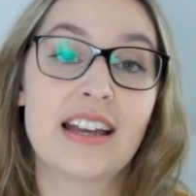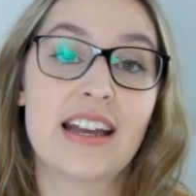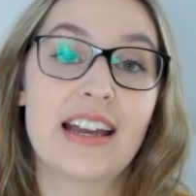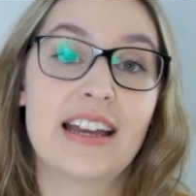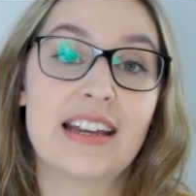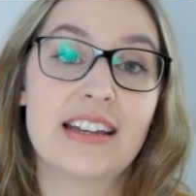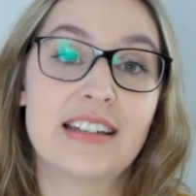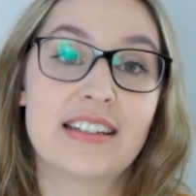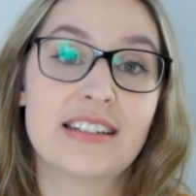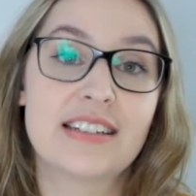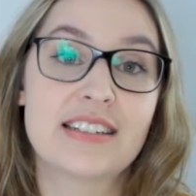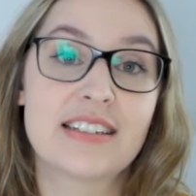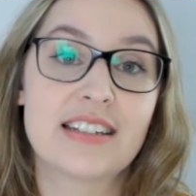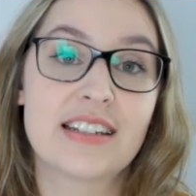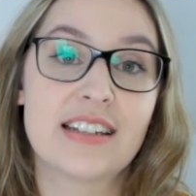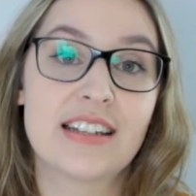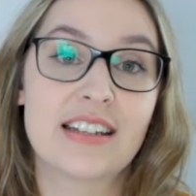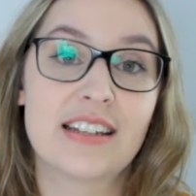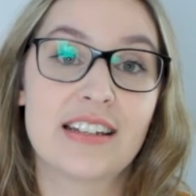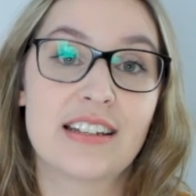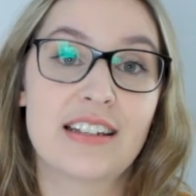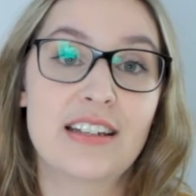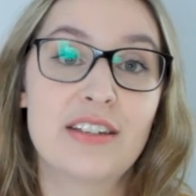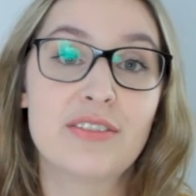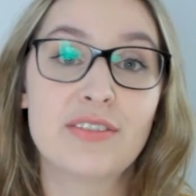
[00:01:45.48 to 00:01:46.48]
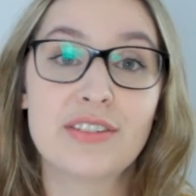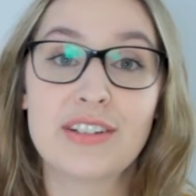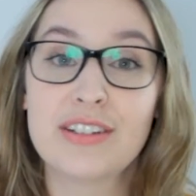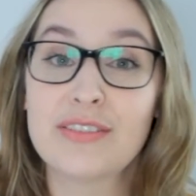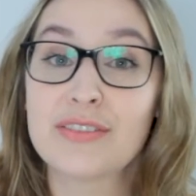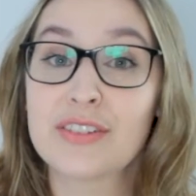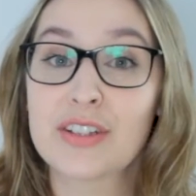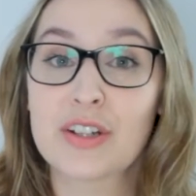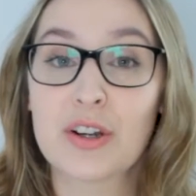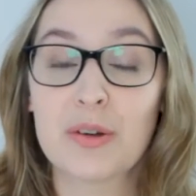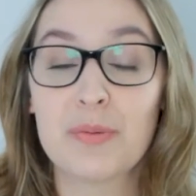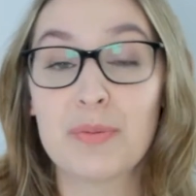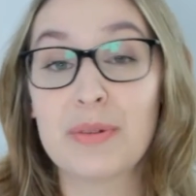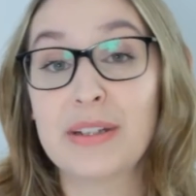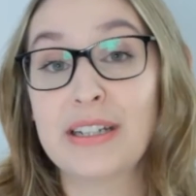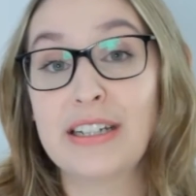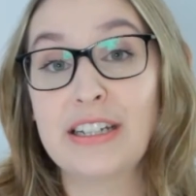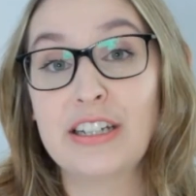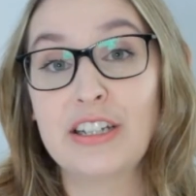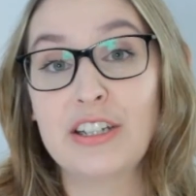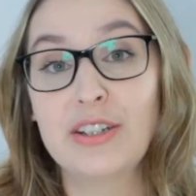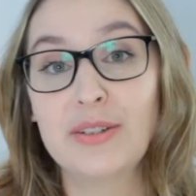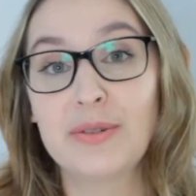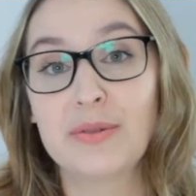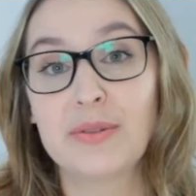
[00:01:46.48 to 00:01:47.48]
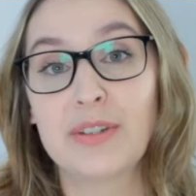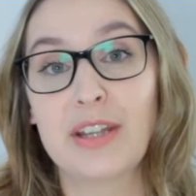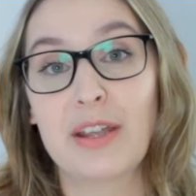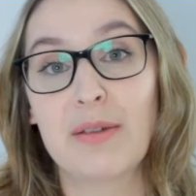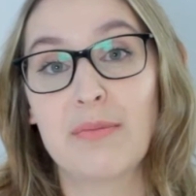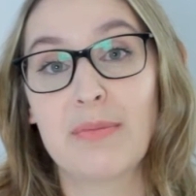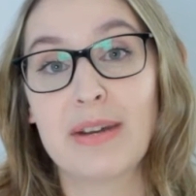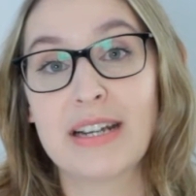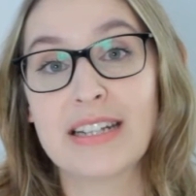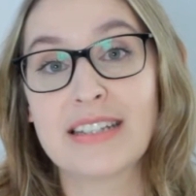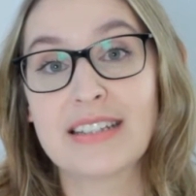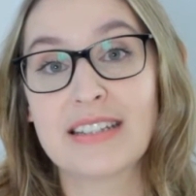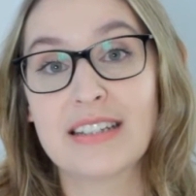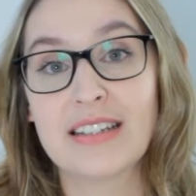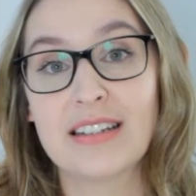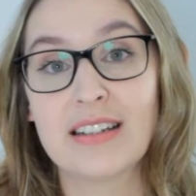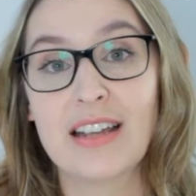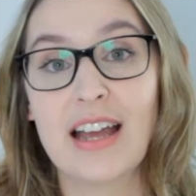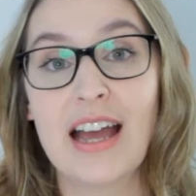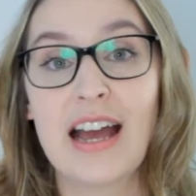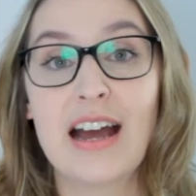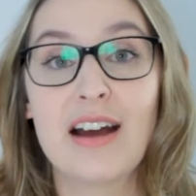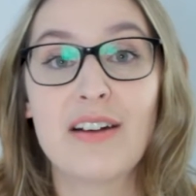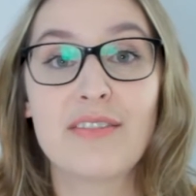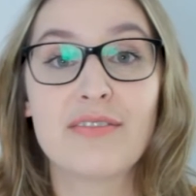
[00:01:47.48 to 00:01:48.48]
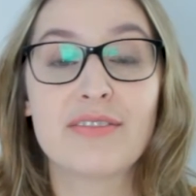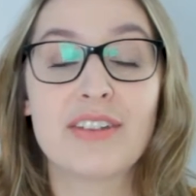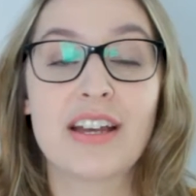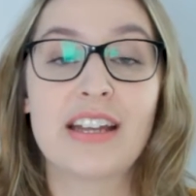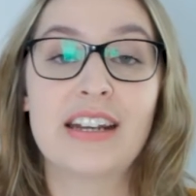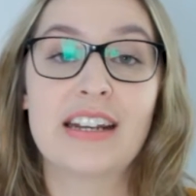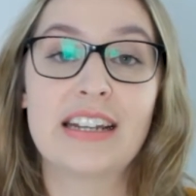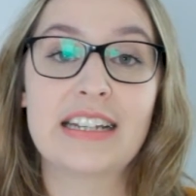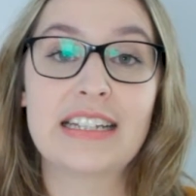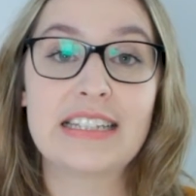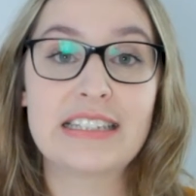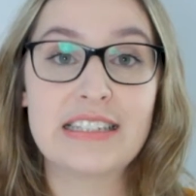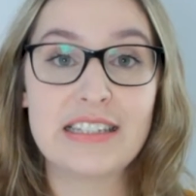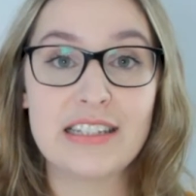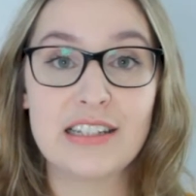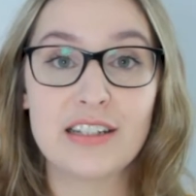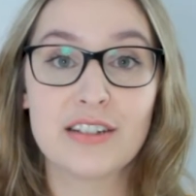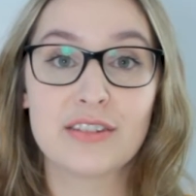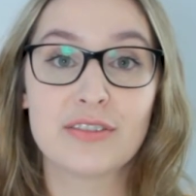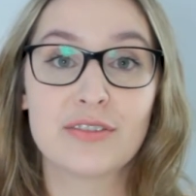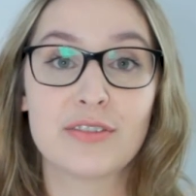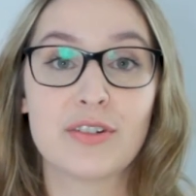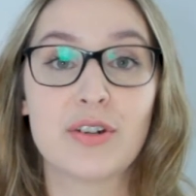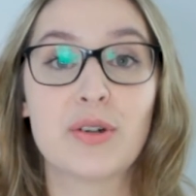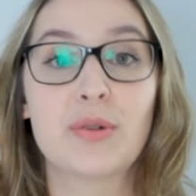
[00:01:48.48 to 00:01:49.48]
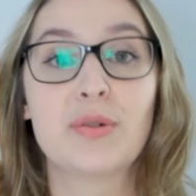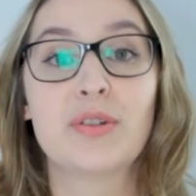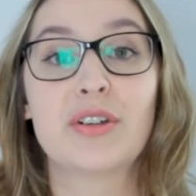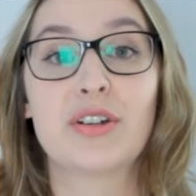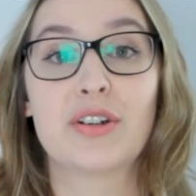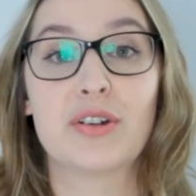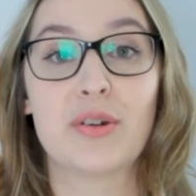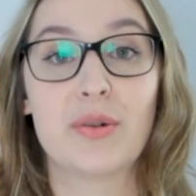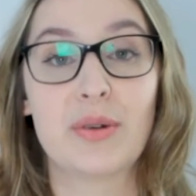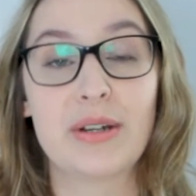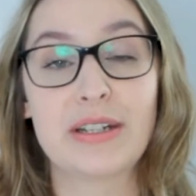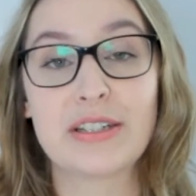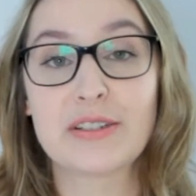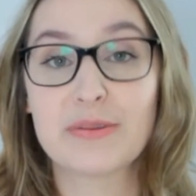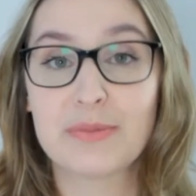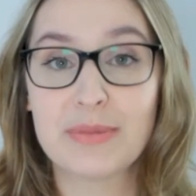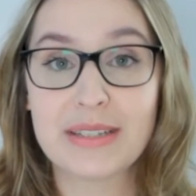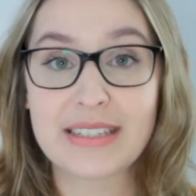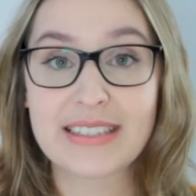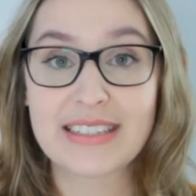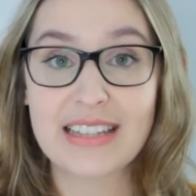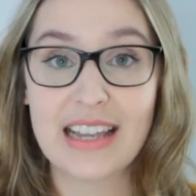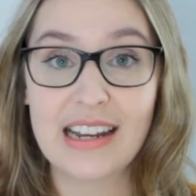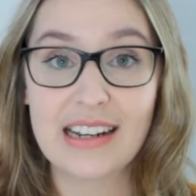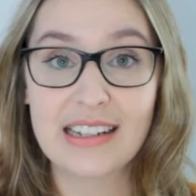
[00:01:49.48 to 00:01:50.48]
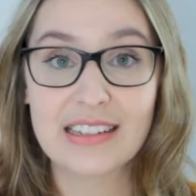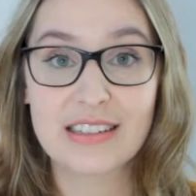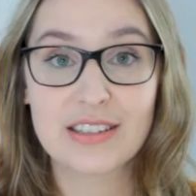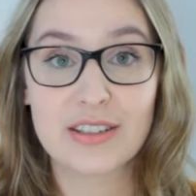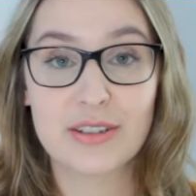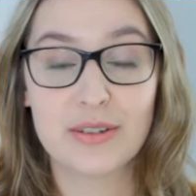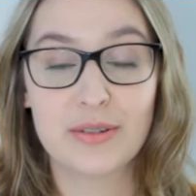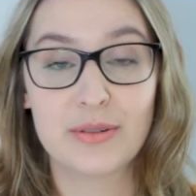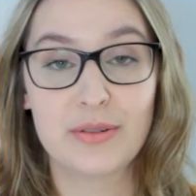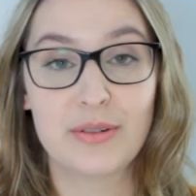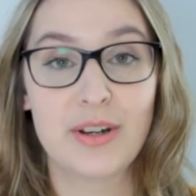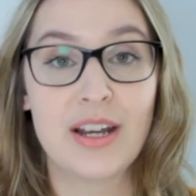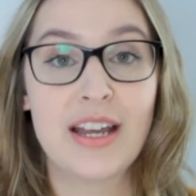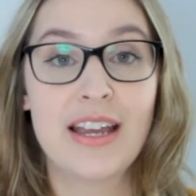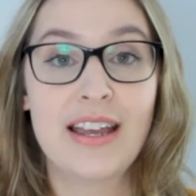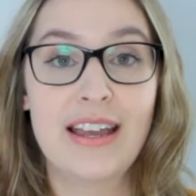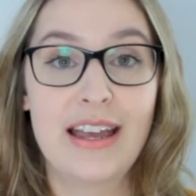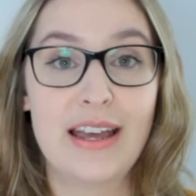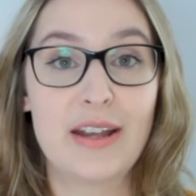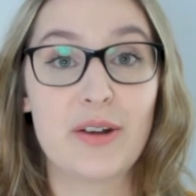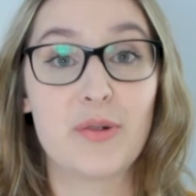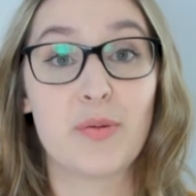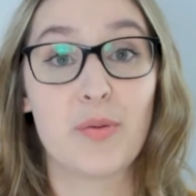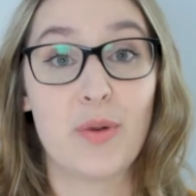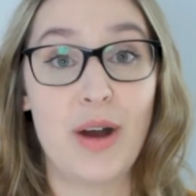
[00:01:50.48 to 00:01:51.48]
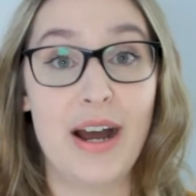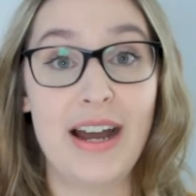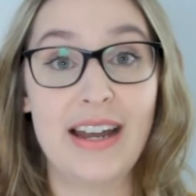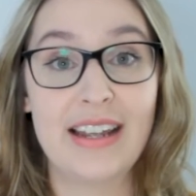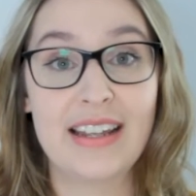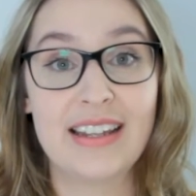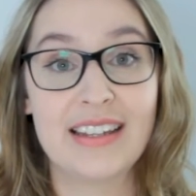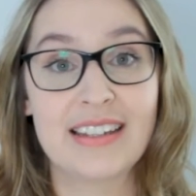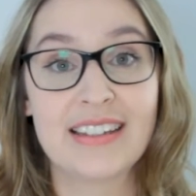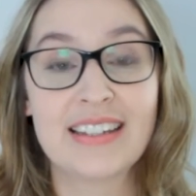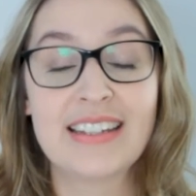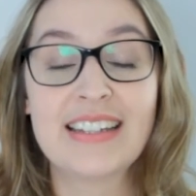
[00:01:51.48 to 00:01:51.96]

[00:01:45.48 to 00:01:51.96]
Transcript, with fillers: And uh, even if they're completely new, they might have an idea of who they're going to be selling to and why.